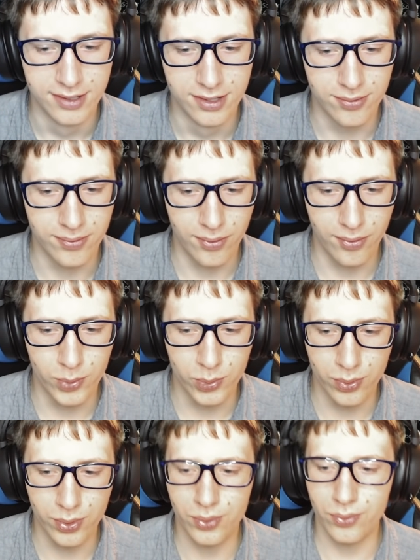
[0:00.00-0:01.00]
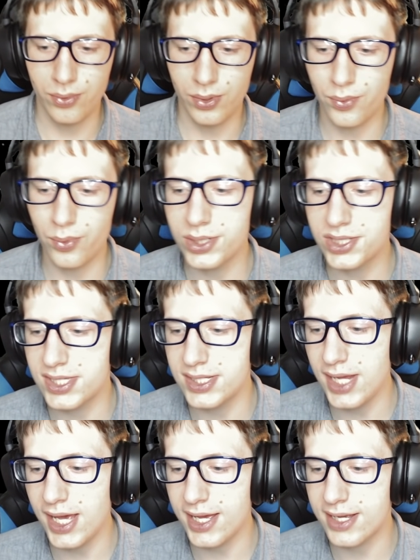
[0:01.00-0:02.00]
W what's
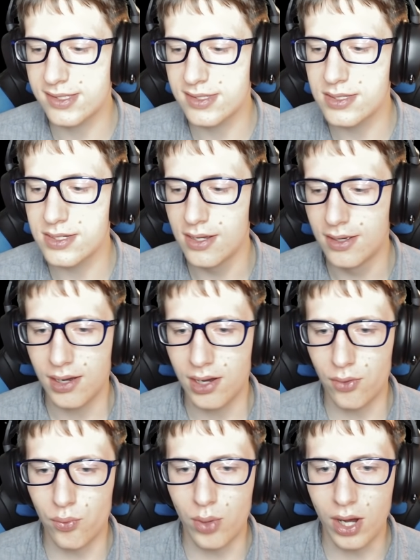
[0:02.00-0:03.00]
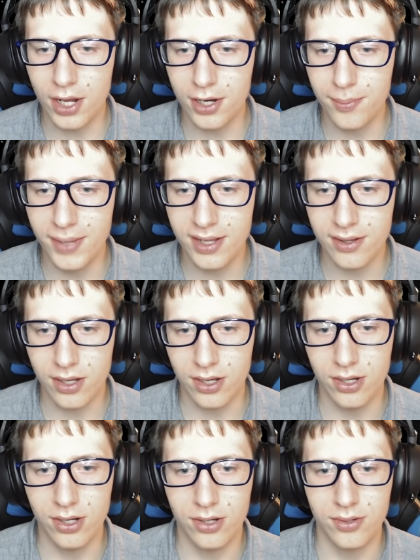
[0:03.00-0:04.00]
next? A watermelon.
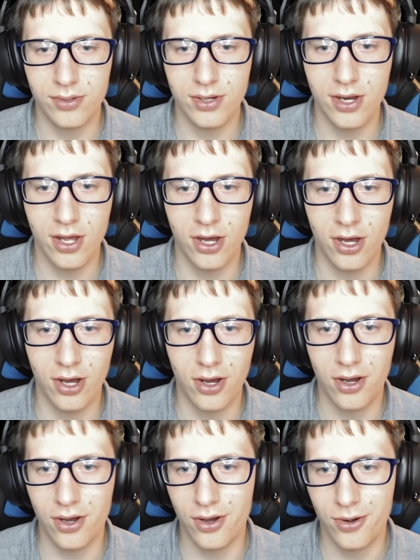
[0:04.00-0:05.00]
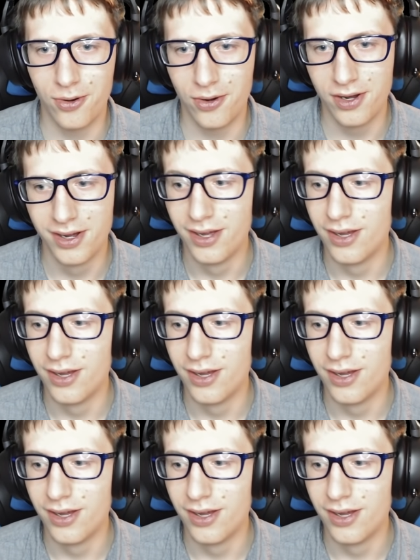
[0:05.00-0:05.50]
Oh no.